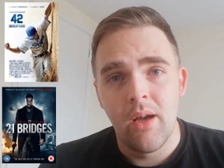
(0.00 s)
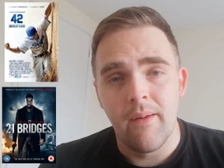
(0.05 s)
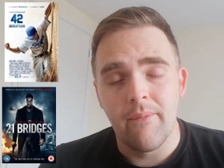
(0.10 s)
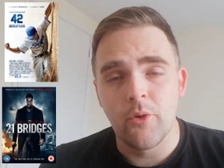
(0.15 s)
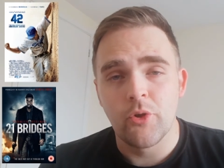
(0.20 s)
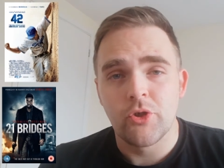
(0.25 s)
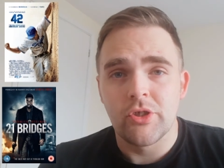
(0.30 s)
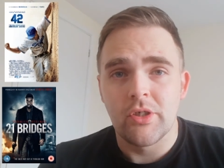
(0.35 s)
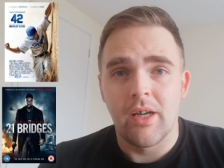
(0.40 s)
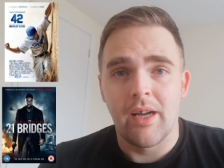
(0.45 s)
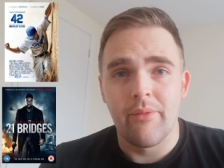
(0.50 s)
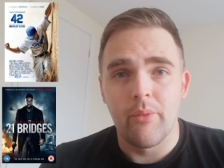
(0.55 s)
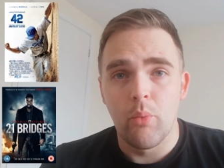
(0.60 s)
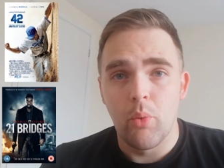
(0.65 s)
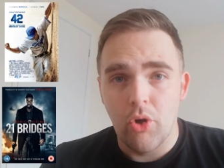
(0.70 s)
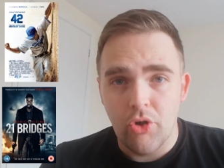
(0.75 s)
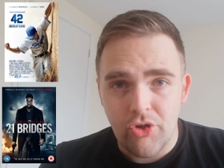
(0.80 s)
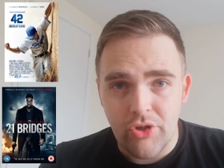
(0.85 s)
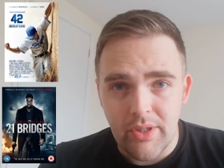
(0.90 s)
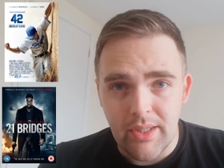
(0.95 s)
Unfortunately, I
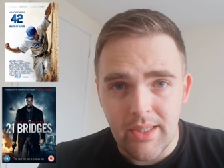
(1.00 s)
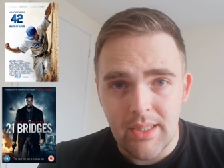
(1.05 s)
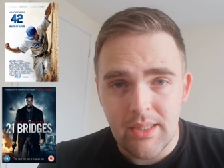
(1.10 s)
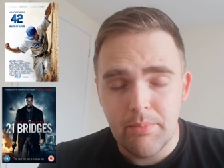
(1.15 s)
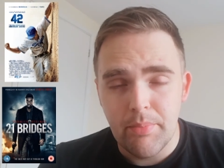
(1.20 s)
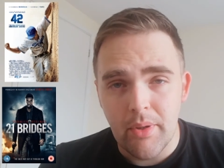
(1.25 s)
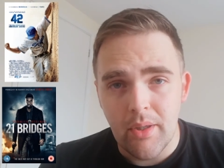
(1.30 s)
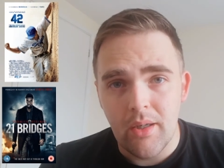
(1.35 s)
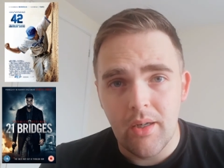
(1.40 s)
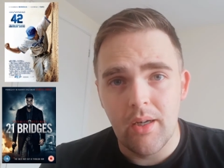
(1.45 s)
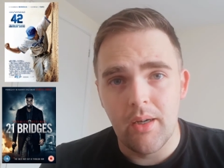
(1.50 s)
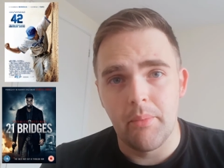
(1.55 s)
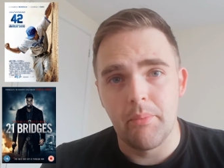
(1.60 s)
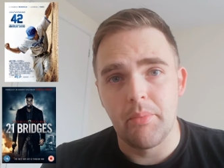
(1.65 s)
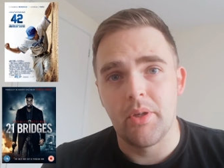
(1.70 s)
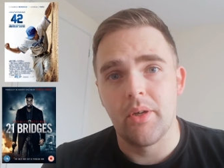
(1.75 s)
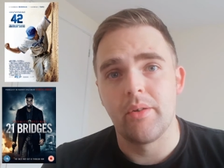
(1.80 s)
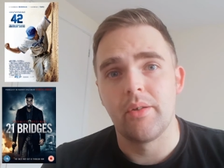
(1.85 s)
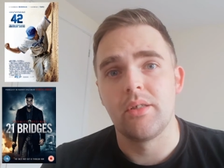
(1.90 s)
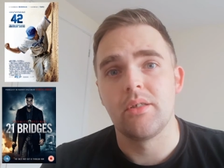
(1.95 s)
haven't watched these, but
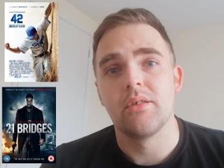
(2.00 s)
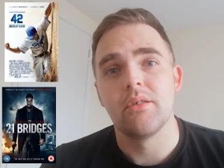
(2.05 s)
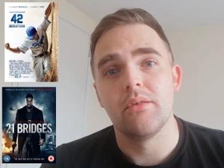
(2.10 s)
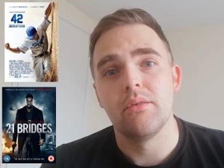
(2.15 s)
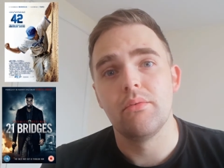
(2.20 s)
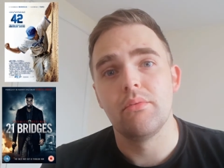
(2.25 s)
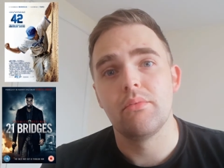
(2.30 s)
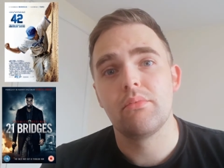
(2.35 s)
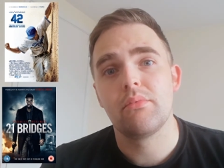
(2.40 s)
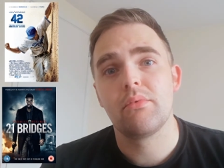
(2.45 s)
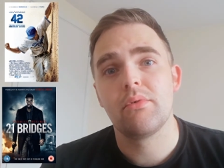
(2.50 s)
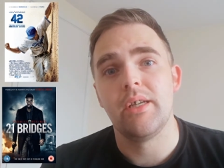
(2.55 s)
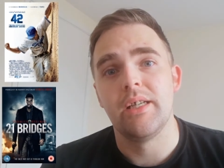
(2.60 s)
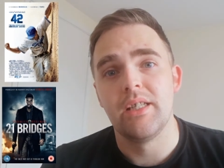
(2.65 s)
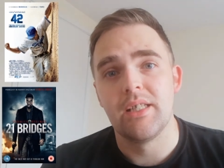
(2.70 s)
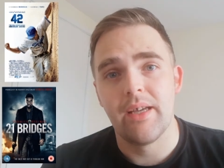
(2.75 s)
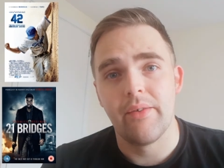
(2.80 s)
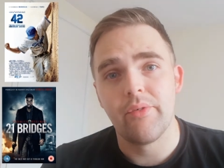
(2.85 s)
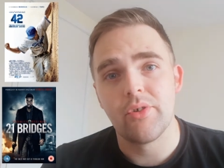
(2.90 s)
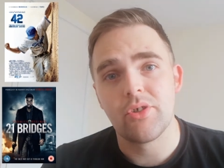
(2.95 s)
I'm going to
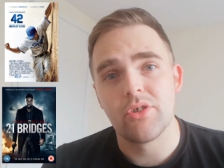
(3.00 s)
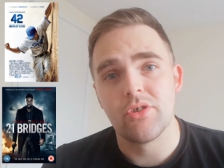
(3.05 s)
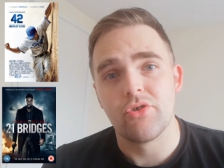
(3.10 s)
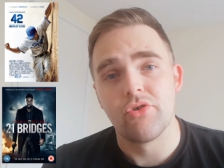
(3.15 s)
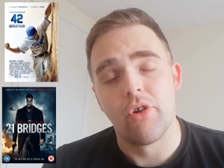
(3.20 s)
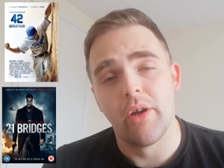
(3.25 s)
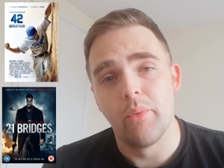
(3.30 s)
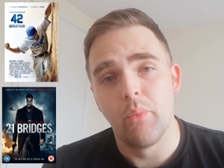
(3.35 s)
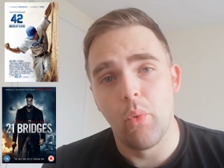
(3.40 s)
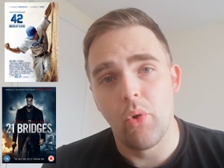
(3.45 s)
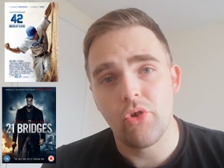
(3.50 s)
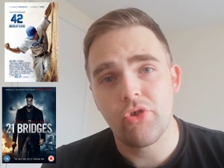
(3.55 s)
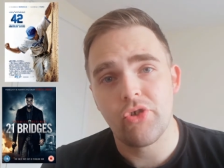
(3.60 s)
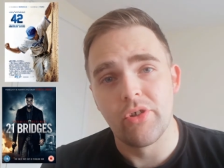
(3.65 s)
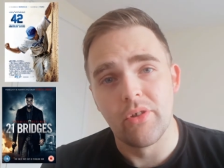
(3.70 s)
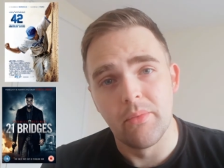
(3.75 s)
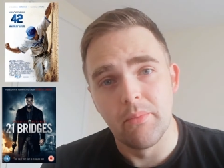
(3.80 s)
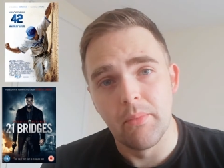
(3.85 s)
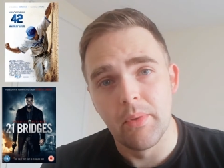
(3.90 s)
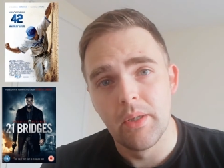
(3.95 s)
endeavour to try and
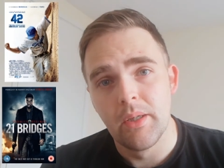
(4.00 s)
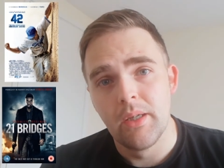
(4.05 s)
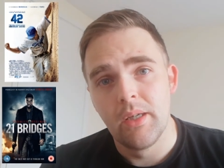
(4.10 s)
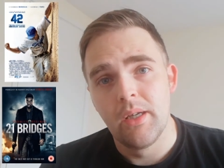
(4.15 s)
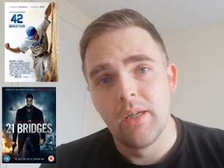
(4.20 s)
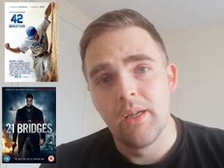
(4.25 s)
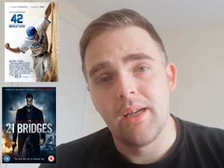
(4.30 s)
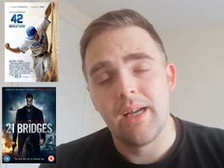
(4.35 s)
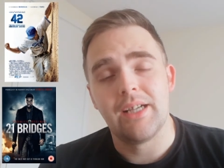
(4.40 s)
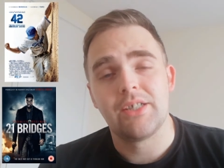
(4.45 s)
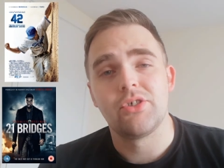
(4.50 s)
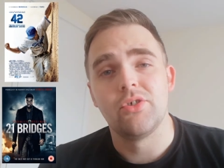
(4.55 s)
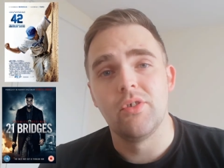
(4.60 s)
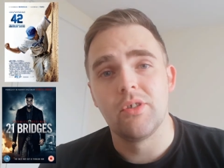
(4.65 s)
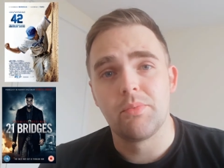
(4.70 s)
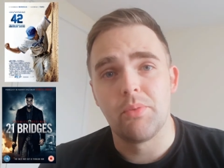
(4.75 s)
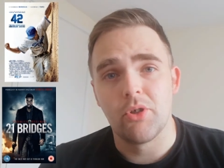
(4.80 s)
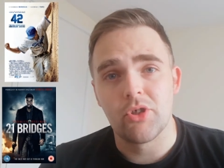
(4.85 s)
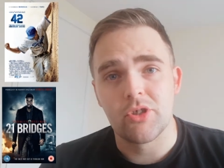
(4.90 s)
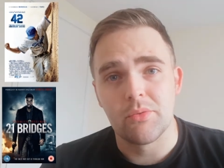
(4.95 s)
watch them as
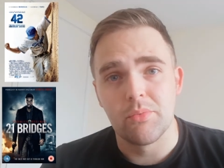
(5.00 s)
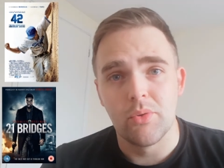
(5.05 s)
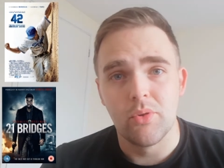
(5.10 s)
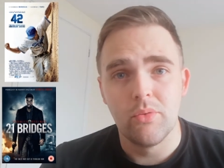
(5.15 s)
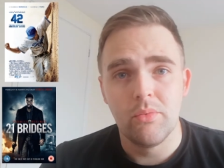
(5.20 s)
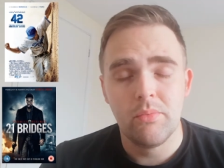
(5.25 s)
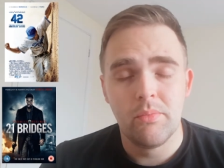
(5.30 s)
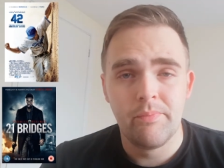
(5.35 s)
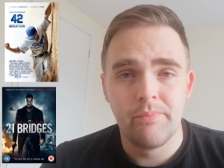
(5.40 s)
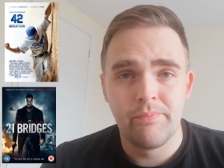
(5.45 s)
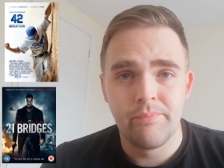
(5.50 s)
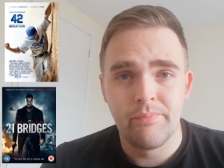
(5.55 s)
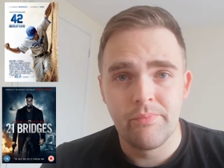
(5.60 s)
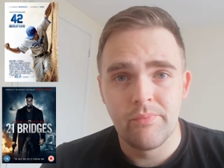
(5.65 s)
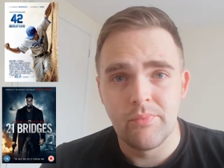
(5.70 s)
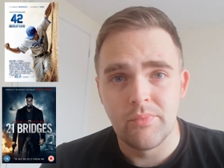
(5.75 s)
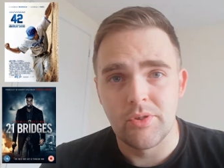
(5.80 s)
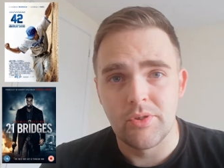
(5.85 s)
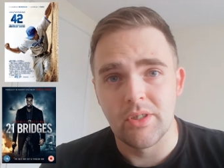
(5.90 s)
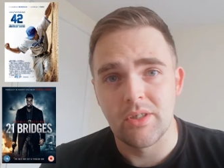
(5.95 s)
soon as possible,
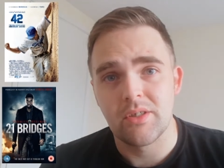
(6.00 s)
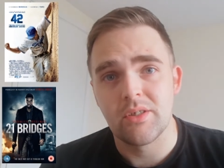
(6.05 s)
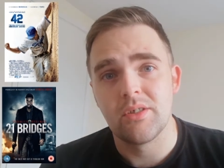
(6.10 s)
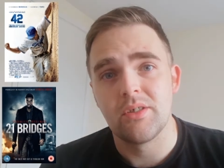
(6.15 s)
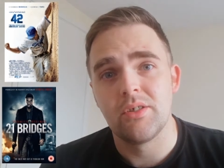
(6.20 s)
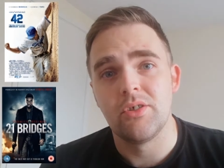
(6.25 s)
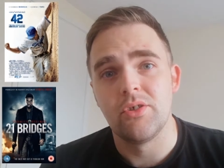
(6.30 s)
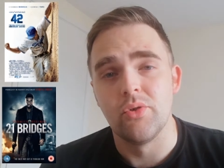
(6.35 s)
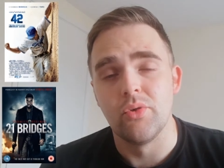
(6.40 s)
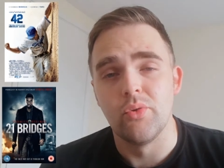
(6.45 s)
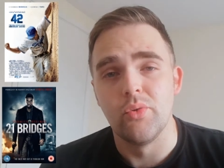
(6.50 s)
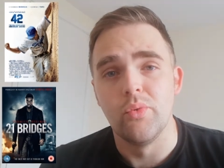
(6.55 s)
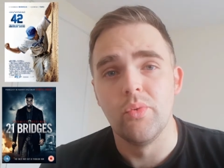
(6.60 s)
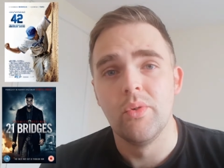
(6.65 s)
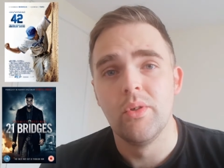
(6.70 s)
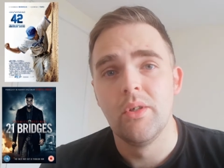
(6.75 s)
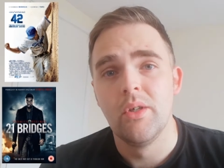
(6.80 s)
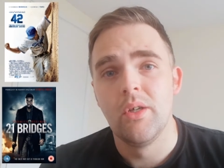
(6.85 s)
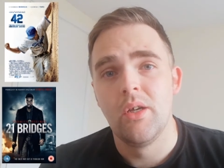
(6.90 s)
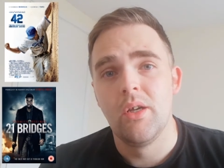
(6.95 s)
just to